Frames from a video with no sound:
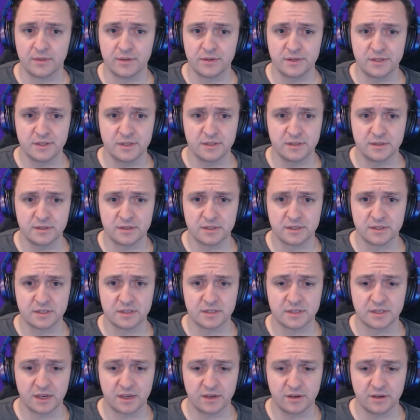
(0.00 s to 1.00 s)
This is the
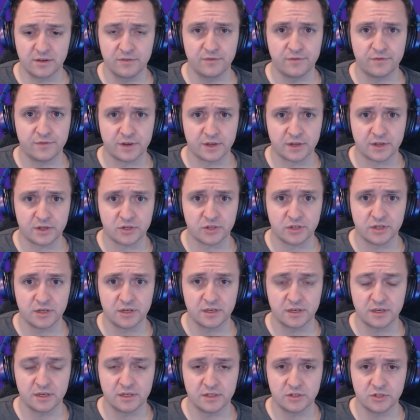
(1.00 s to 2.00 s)
second fixture
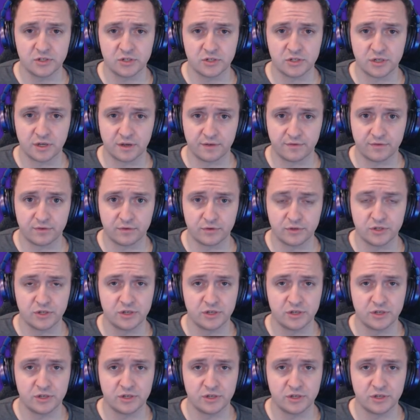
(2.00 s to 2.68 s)
against Sheffield